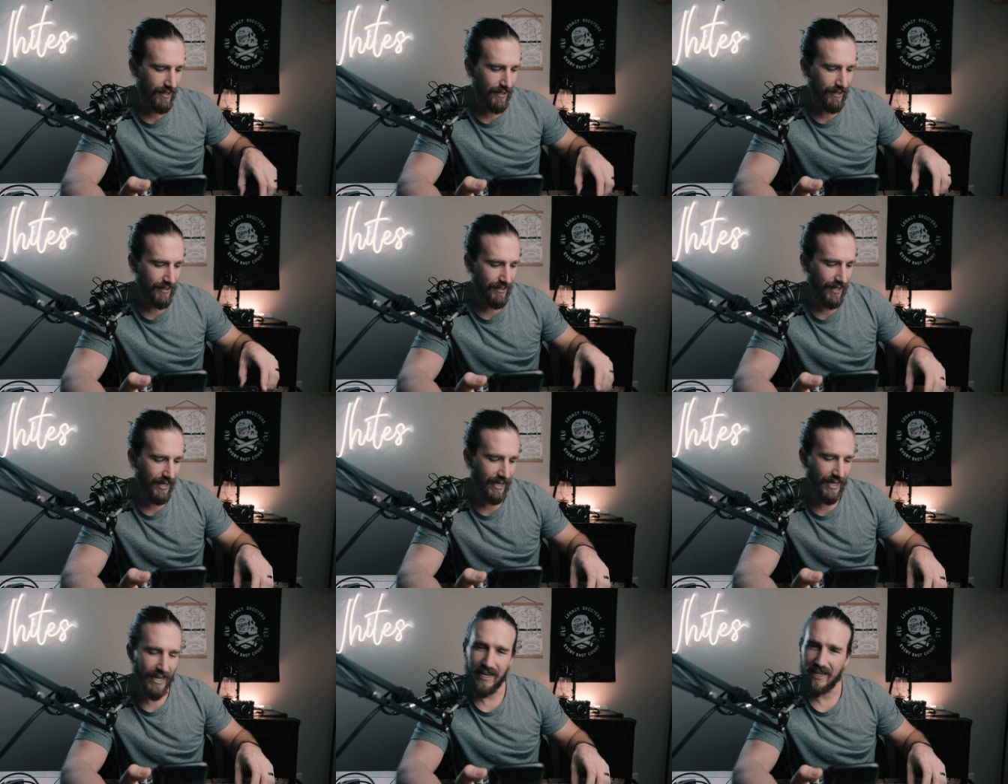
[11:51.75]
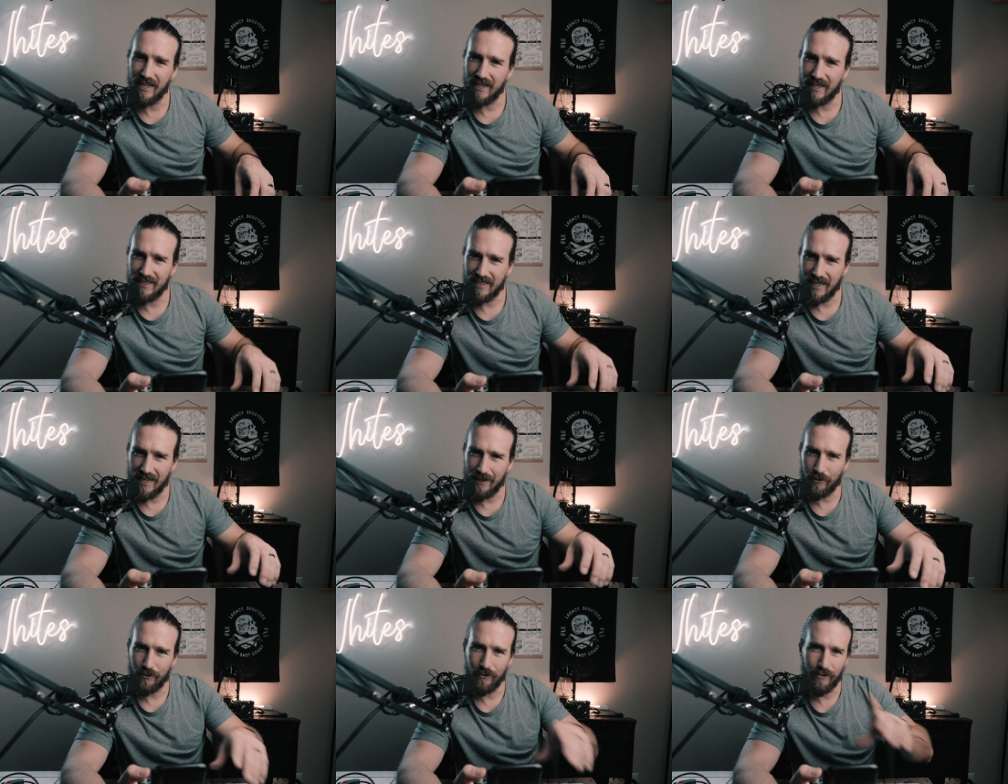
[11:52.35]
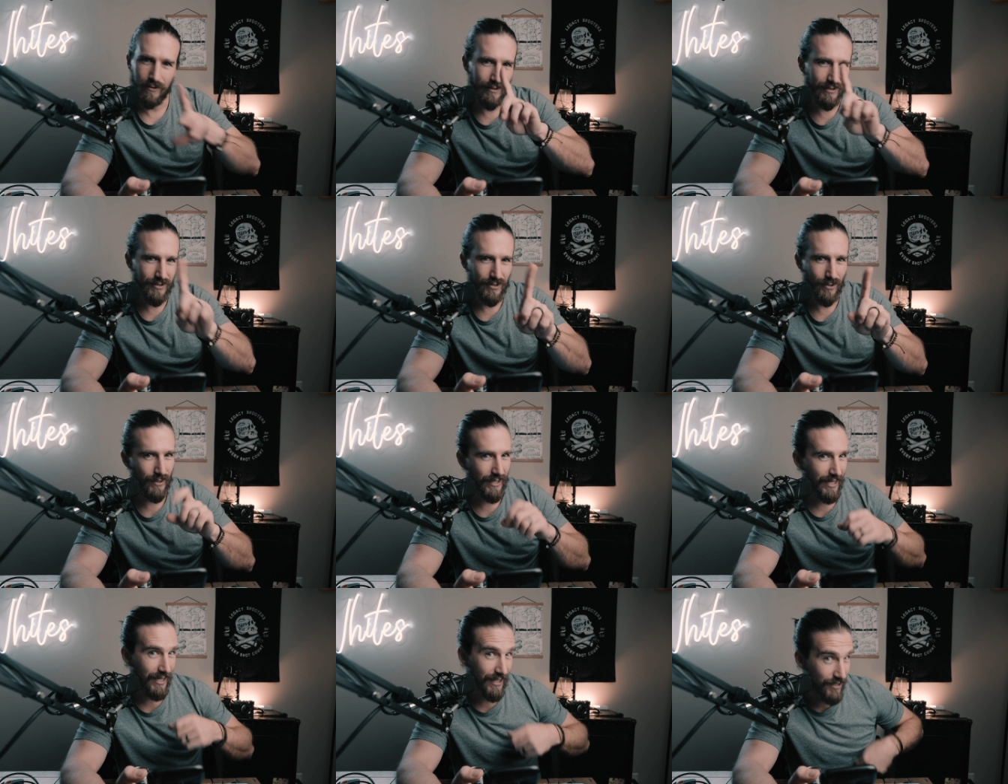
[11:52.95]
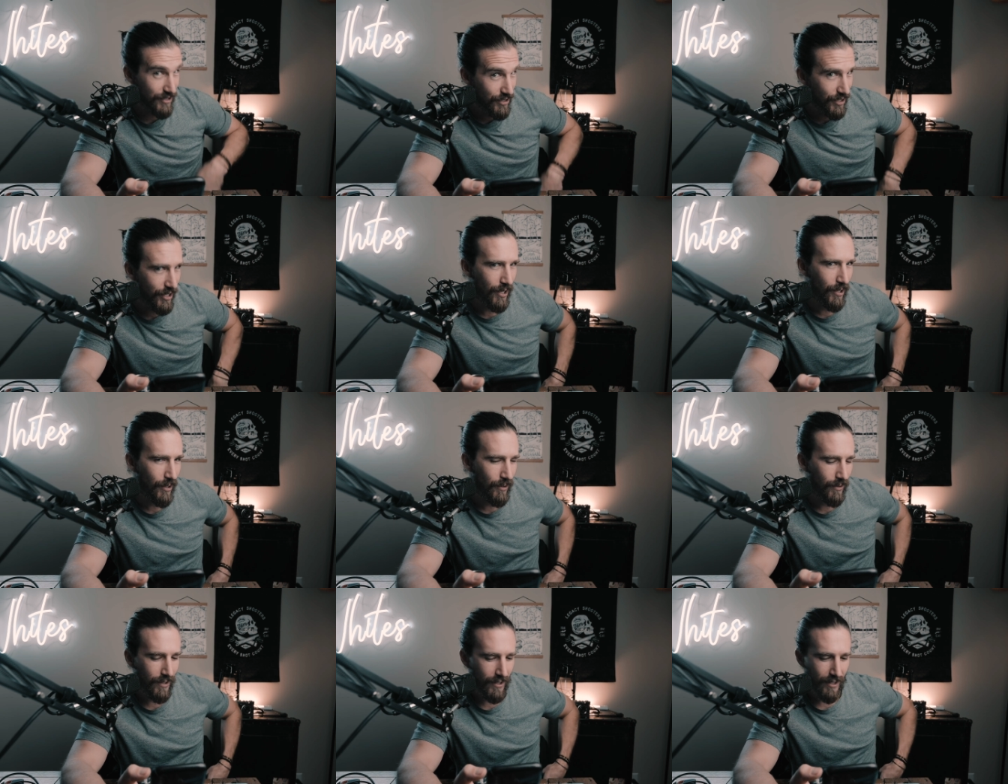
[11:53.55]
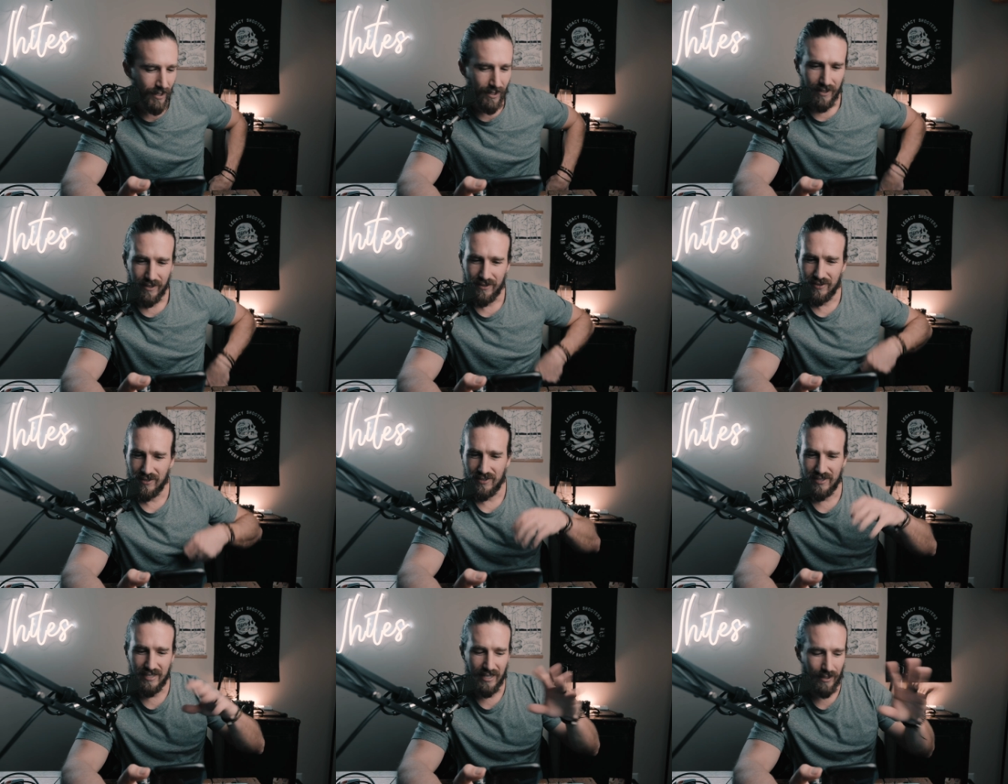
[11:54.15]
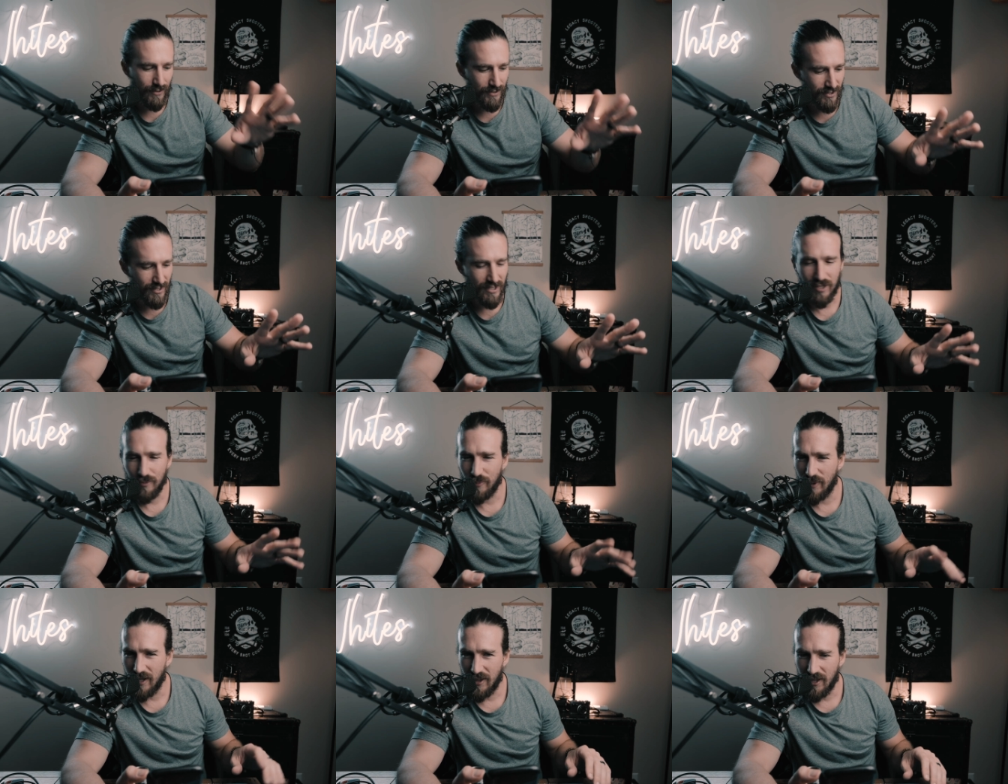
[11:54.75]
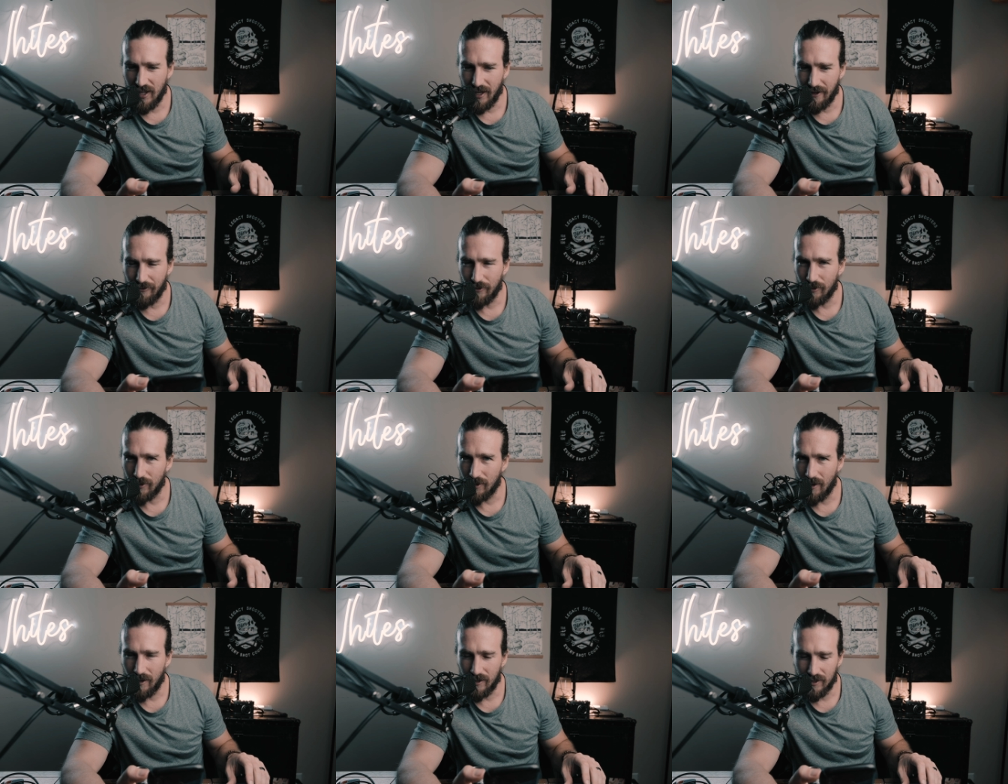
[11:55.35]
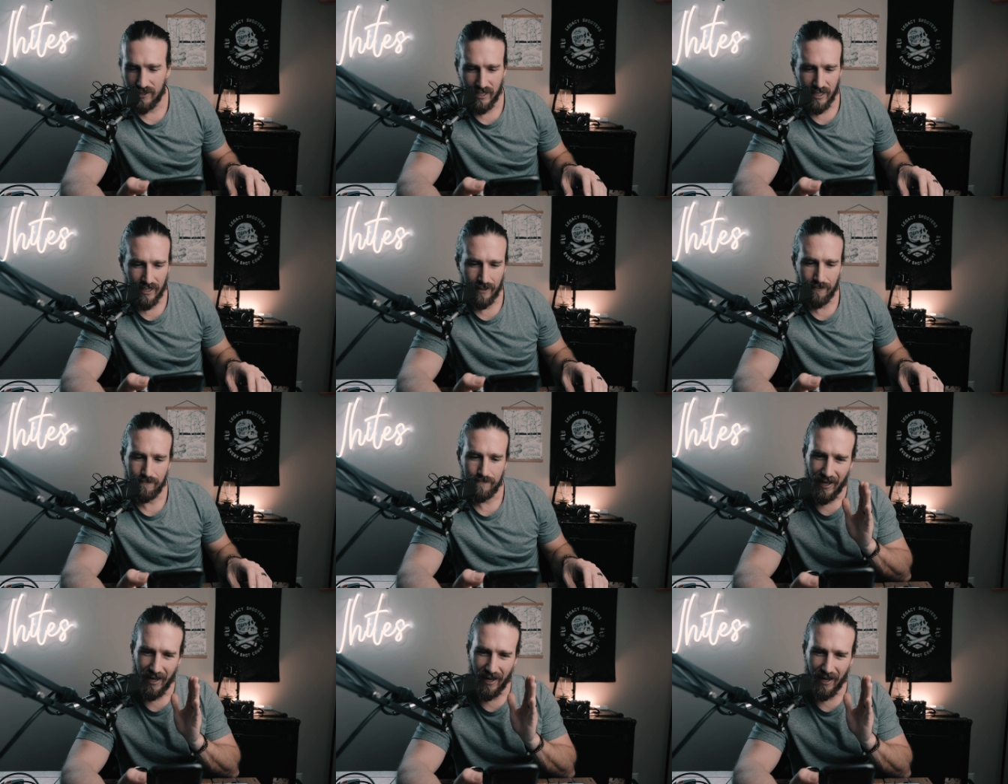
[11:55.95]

not eating at a table. It's only getting to go, since that was such a big thing for a long time.